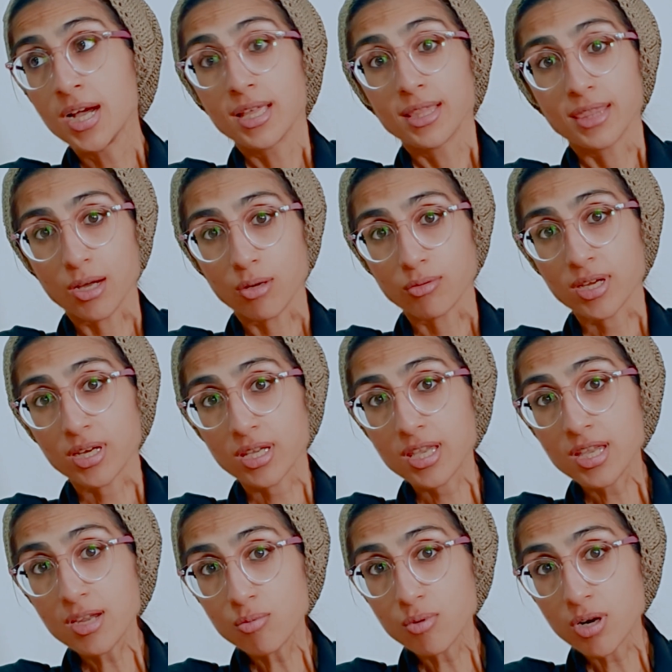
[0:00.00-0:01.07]
Now, that
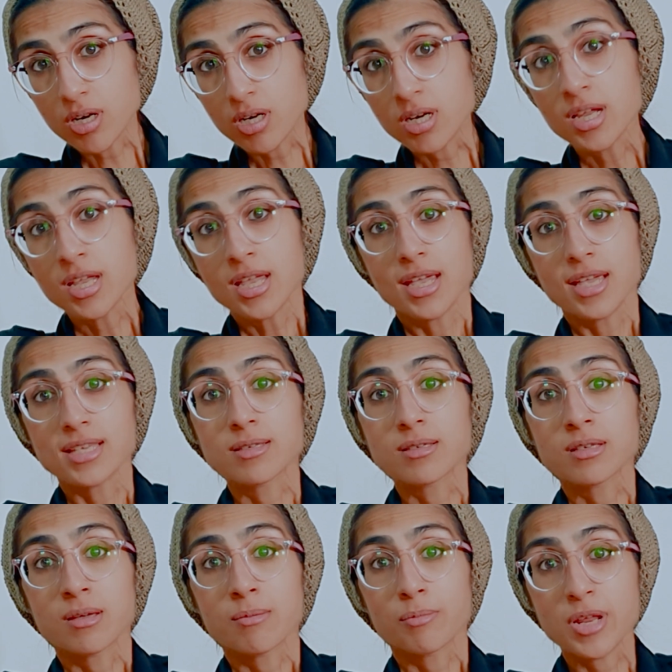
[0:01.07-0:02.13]
K-wire is
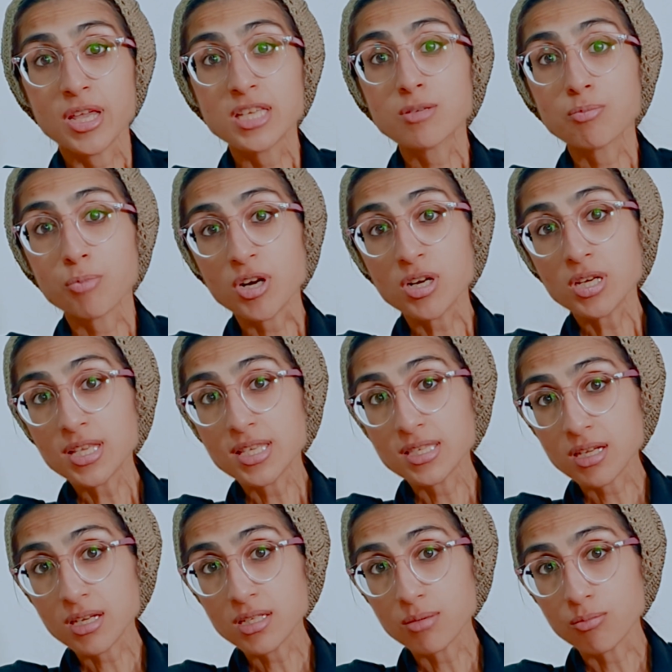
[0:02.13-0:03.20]
placed partly
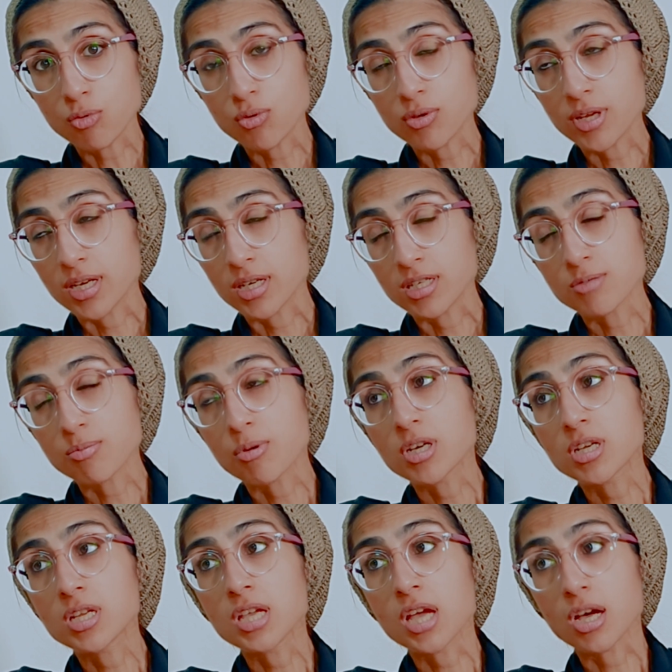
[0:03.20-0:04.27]
inside the bone and
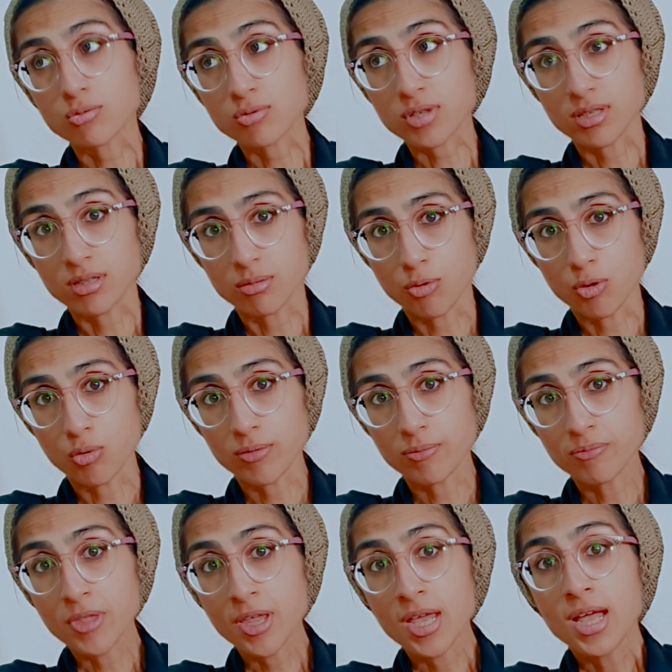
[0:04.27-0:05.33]
partly outside the bone.
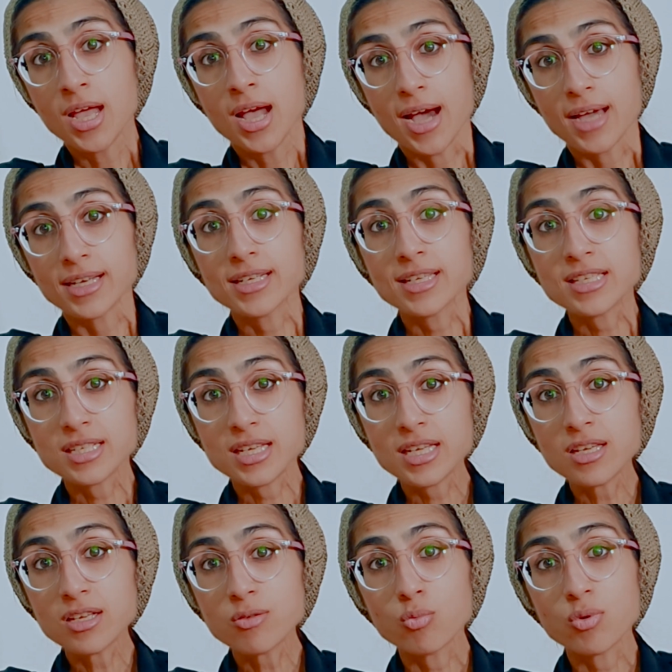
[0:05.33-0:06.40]
And it is
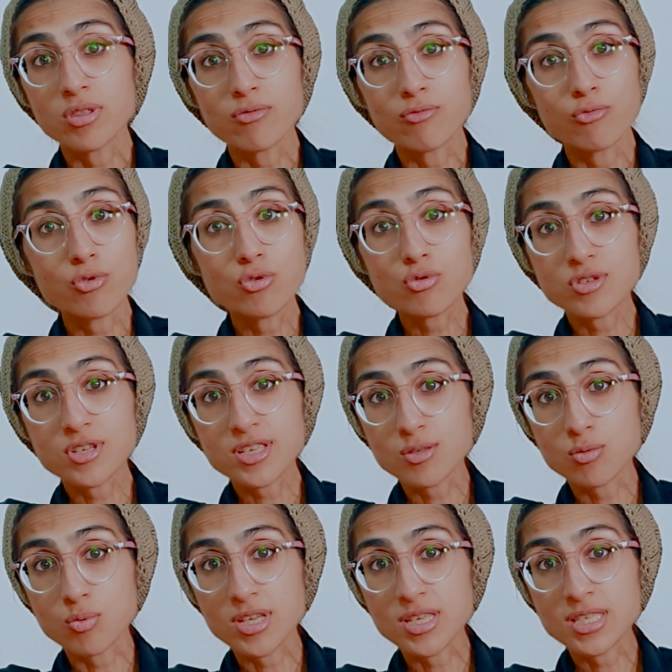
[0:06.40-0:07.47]
taken within 4 to 6
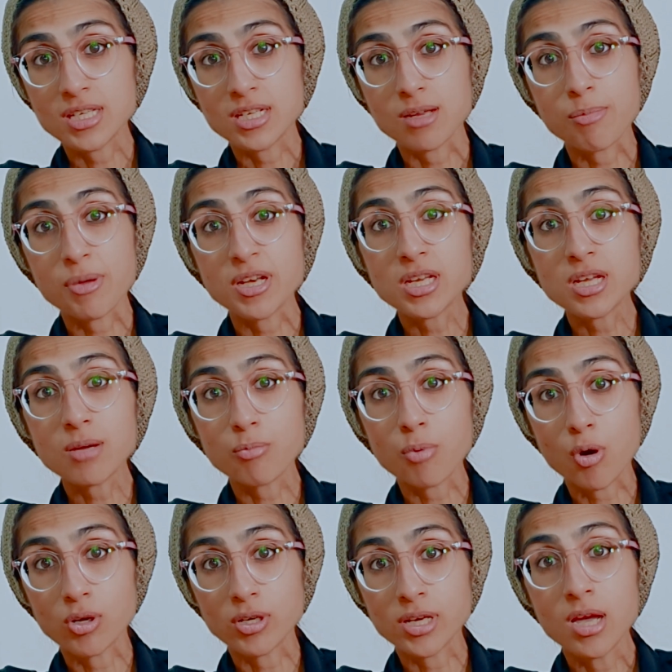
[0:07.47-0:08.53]
weeks depending
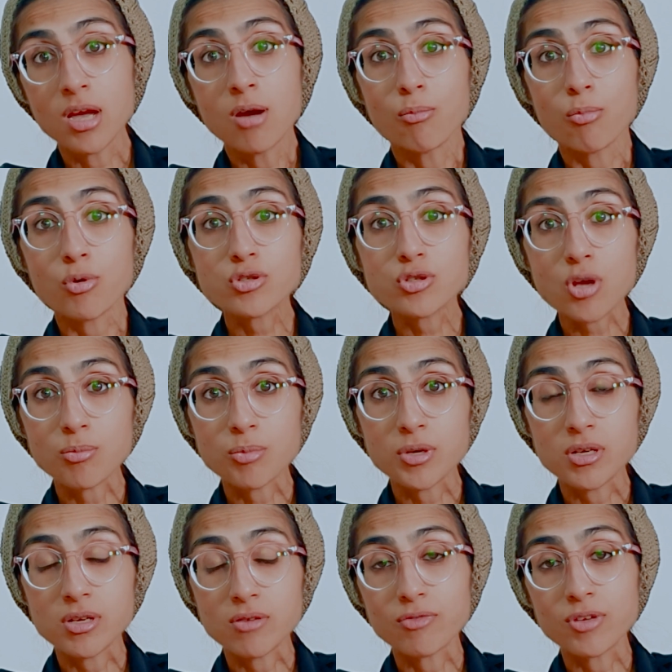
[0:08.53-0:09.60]
upon
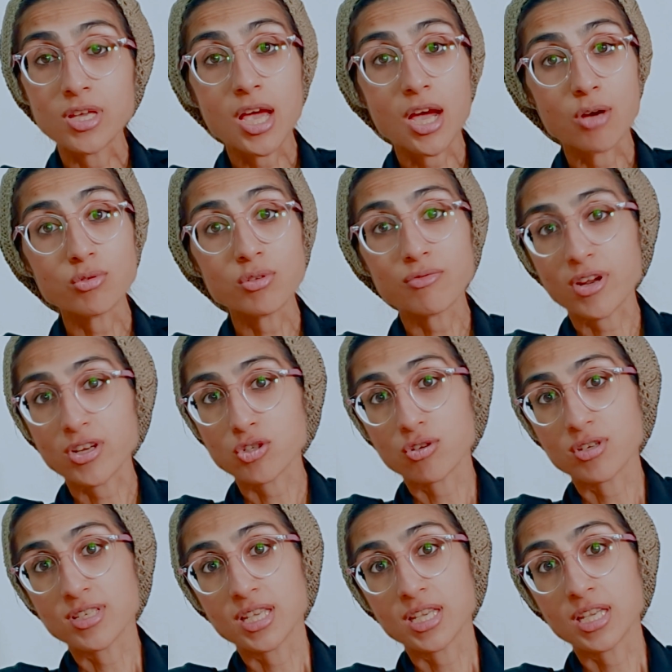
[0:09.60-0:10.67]
post-operatively how the fracture
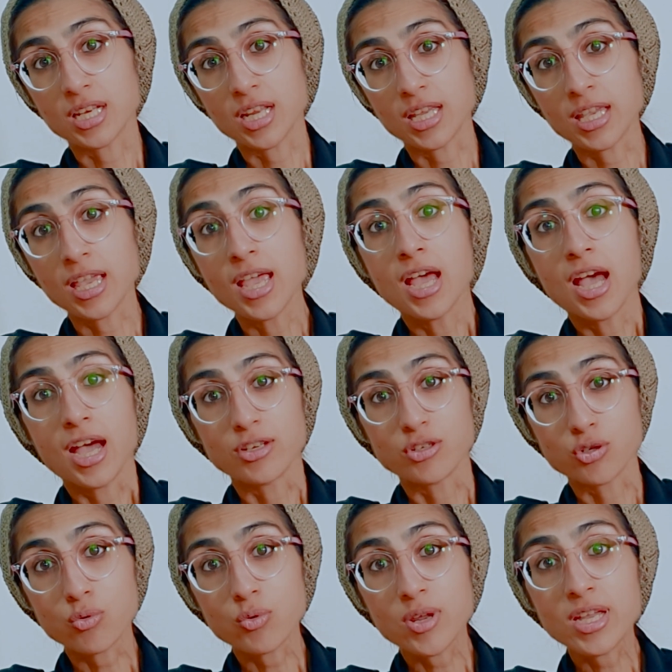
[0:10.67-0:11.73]
is healing. And
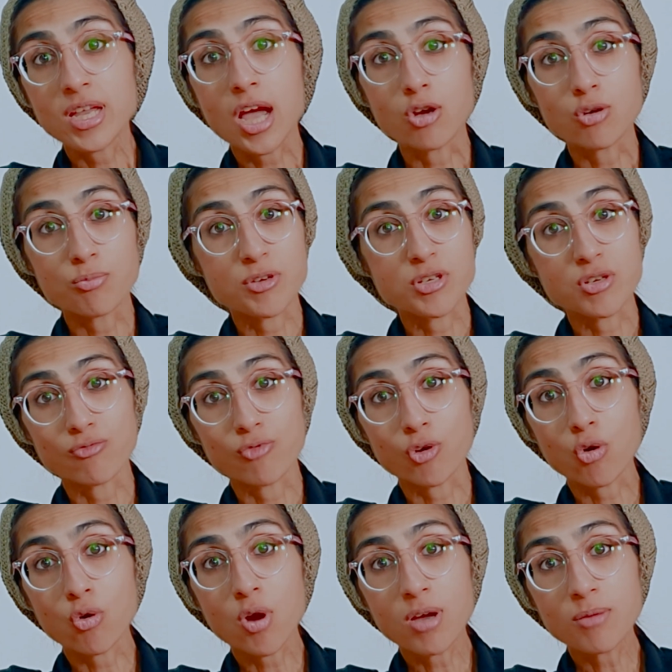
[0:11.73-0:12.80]
during outpatient
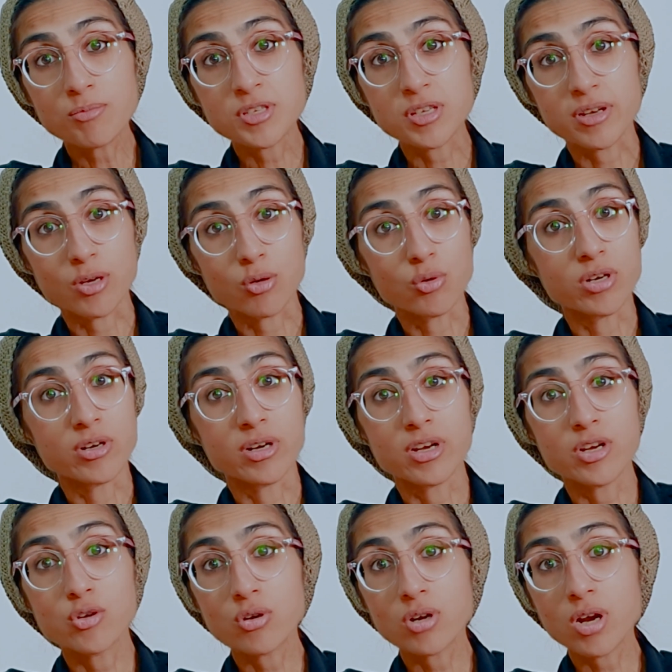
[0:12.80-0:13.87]
follow-ups, regular
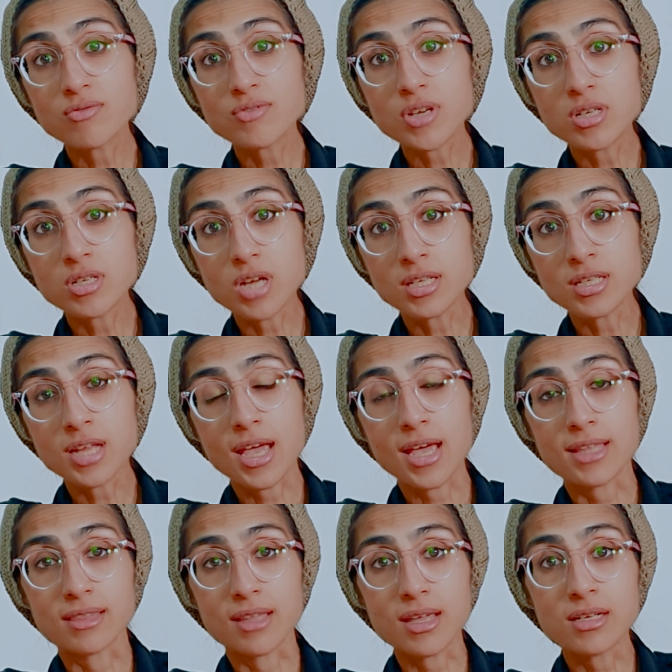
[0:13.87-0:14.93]
radiographs are done,
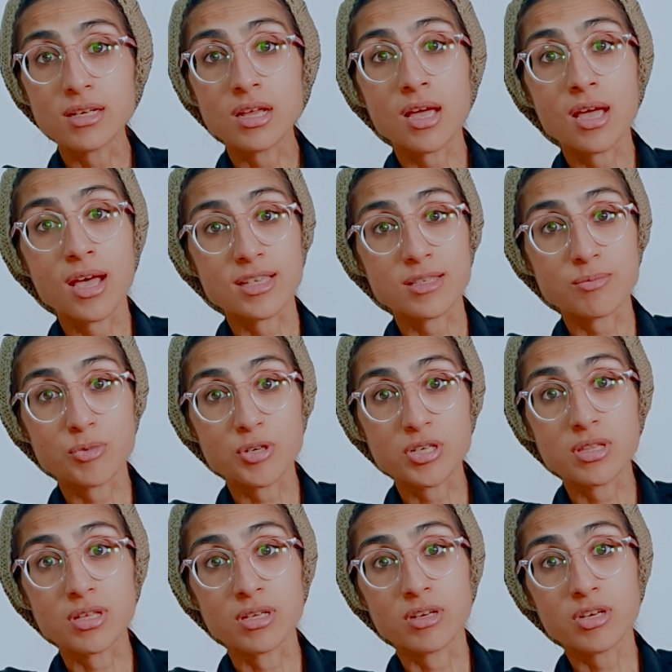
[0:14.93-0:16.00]
and then as per
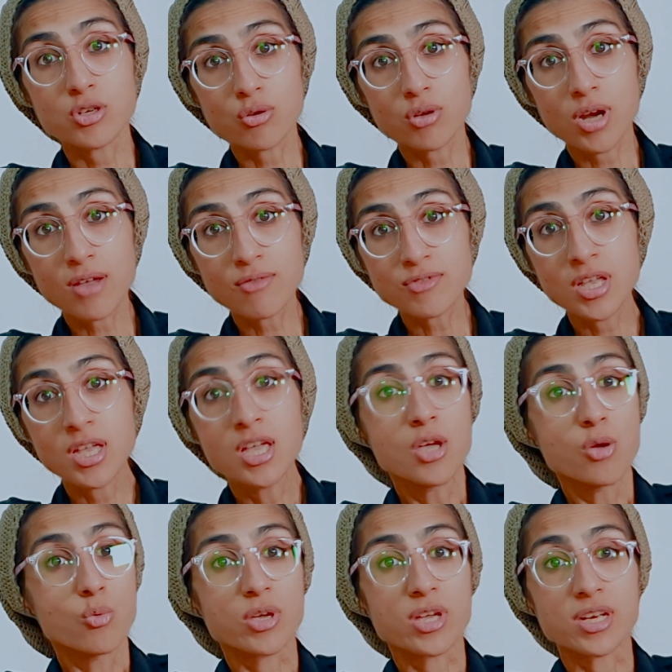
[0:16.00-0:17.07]
the radiographs,
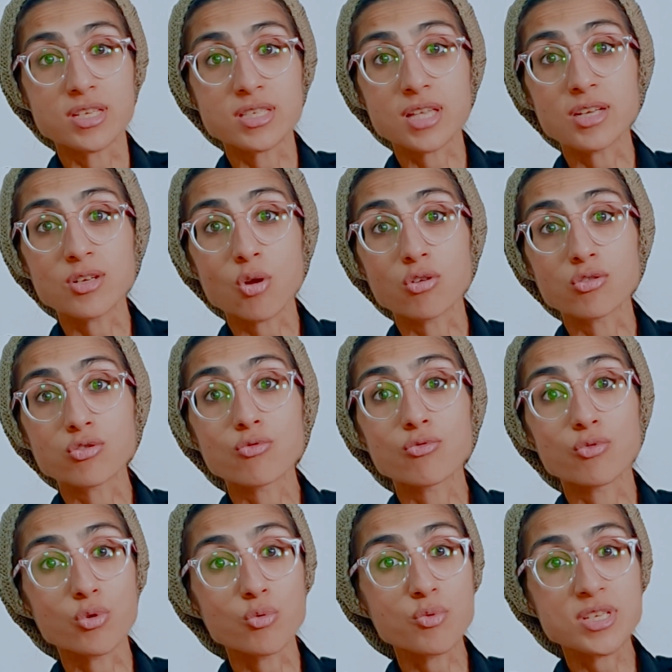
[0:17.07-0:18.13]
we can decide on to
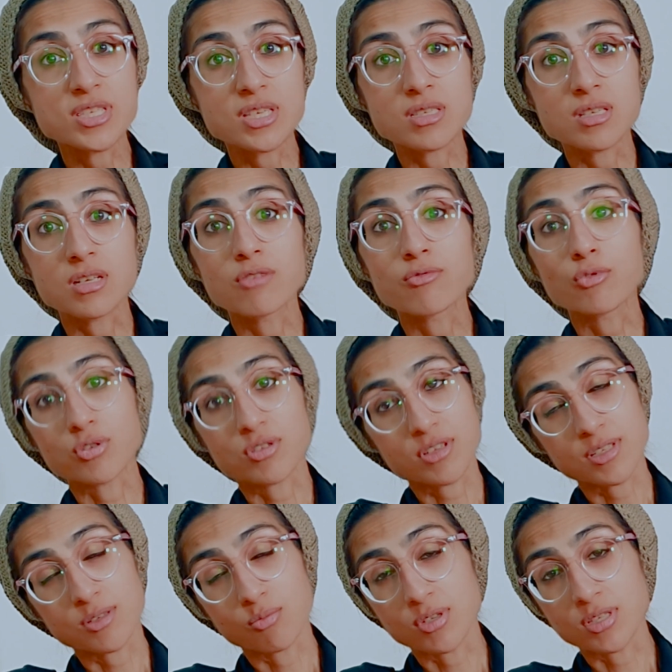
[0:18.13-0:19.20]
4 weeks is enough or
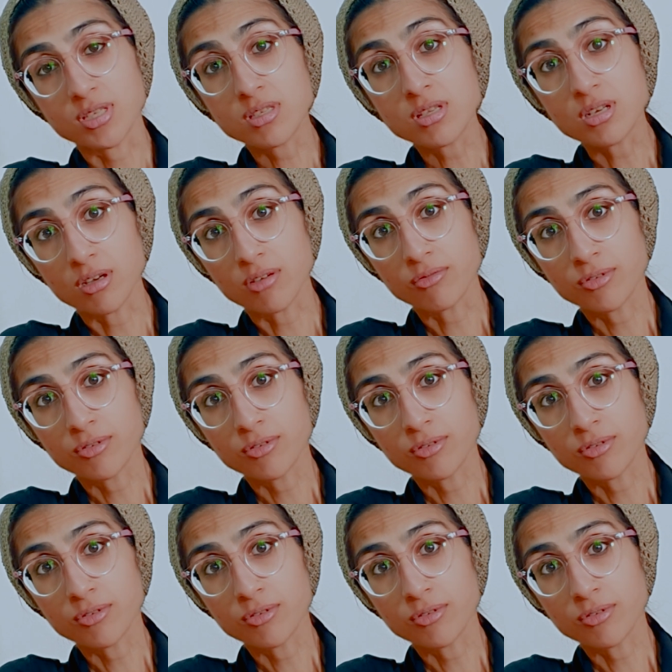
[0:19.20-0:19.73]
6 weeks is enough.